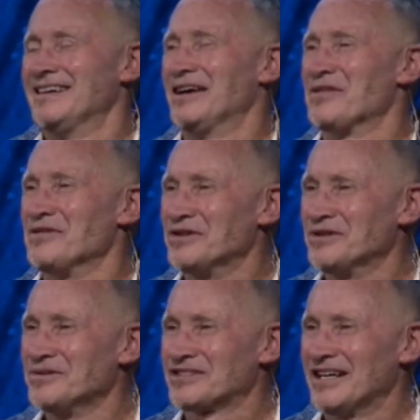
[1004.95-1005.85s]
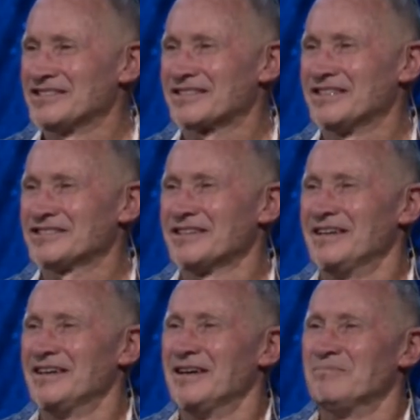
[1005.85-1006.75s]
although they do test us,
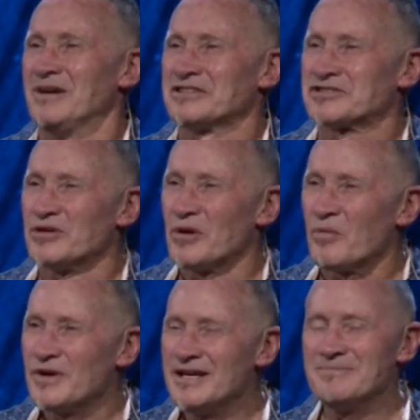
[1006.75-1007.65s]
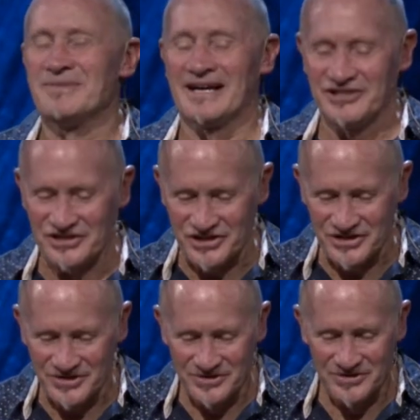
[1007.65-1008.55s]
but so that we might
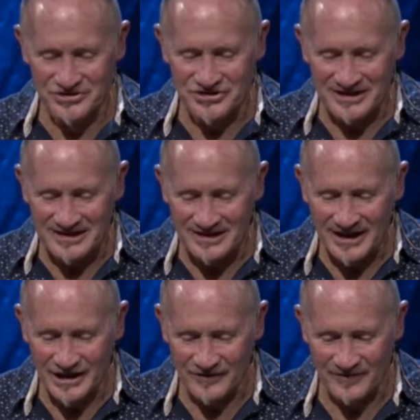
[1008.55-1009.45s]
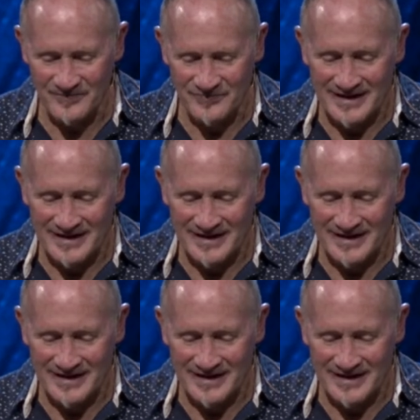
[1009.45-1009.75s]
choose life.